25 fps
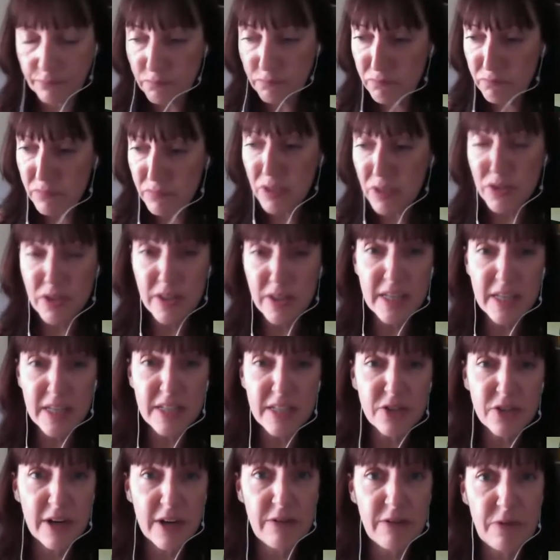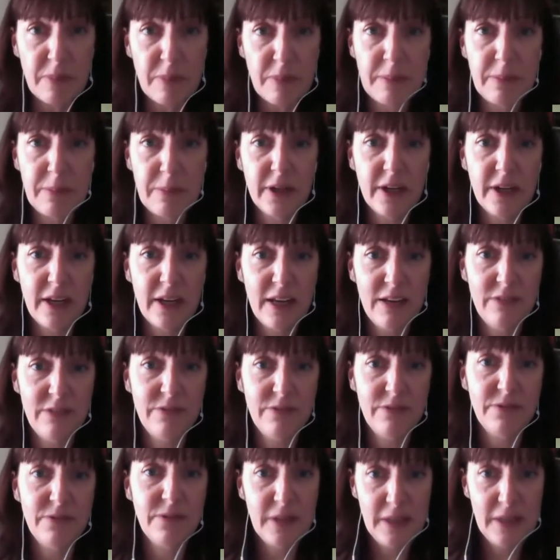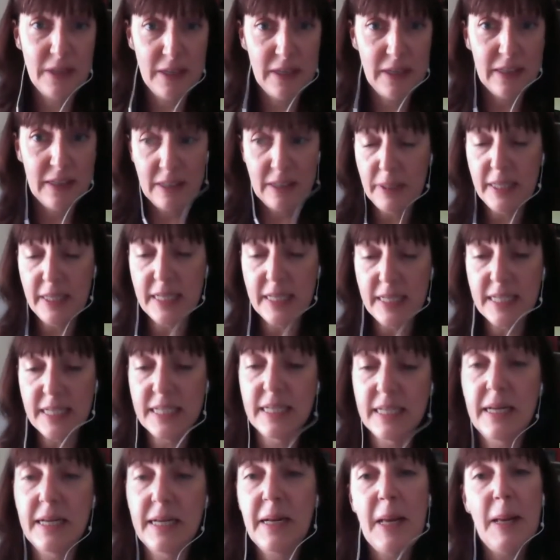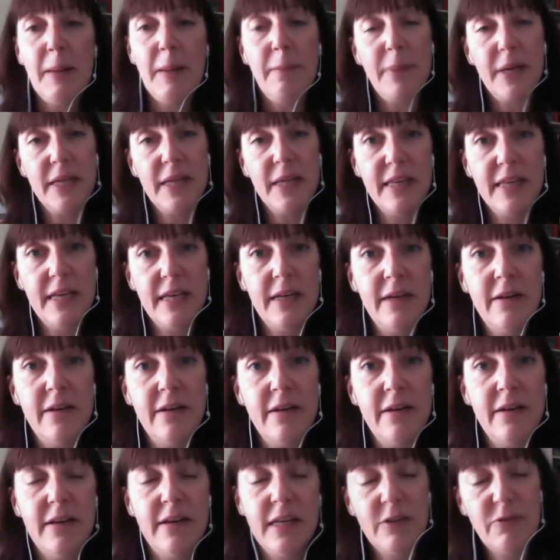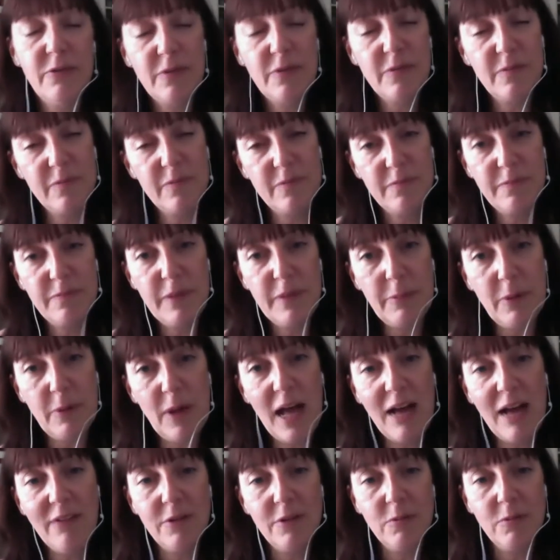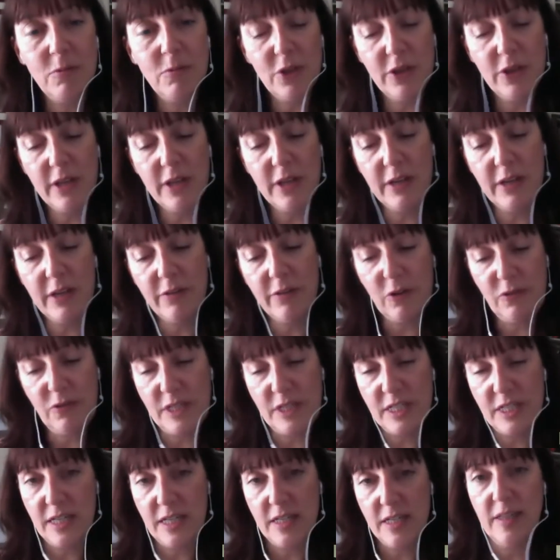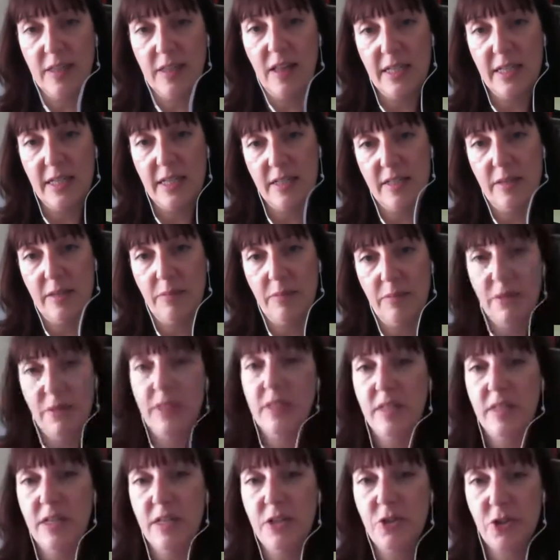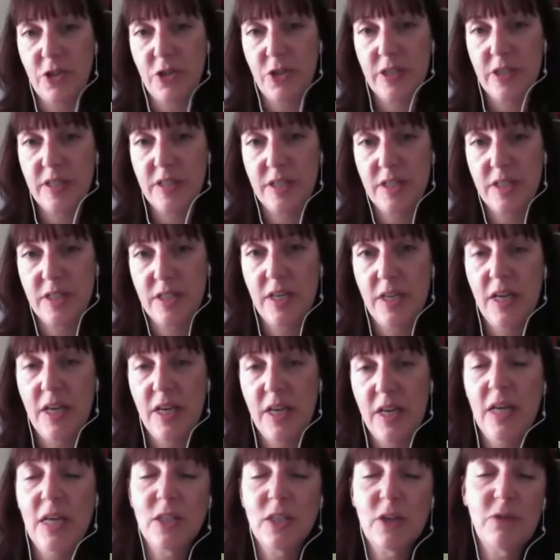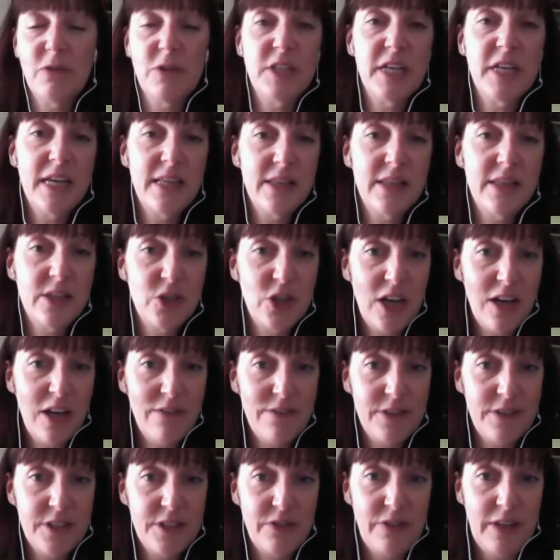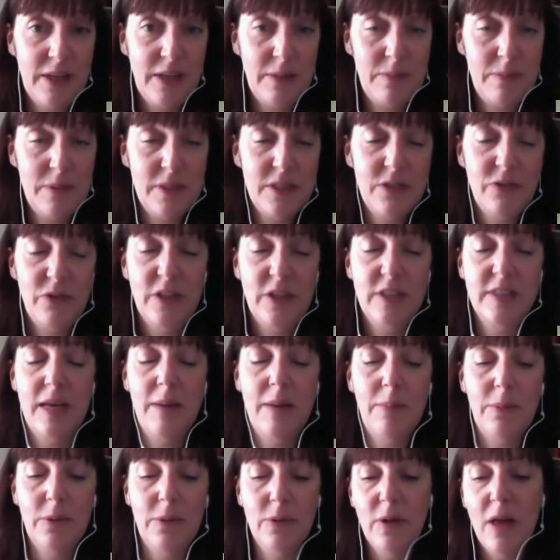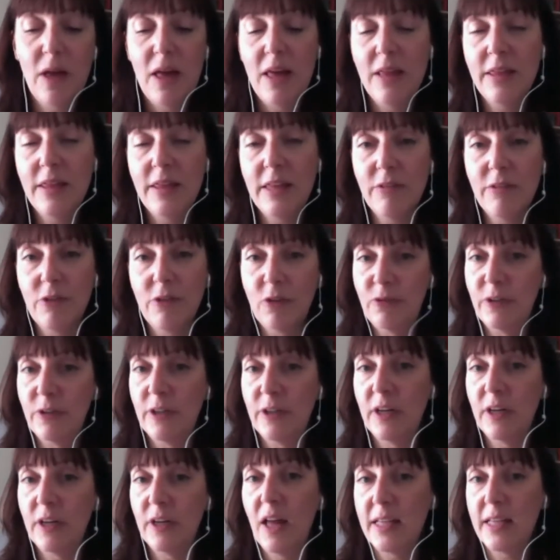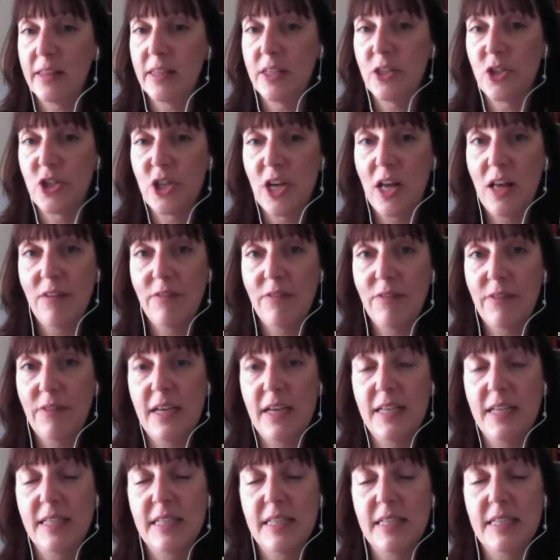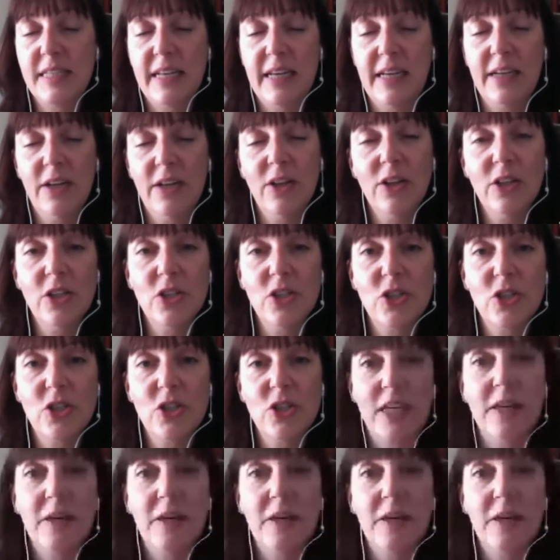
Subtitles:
So that's great for people that have completed it. But then if people haven't, what they've often done is liked something that's an interest. So if you take the Java developers, for example, they've often liked the Java as a technology,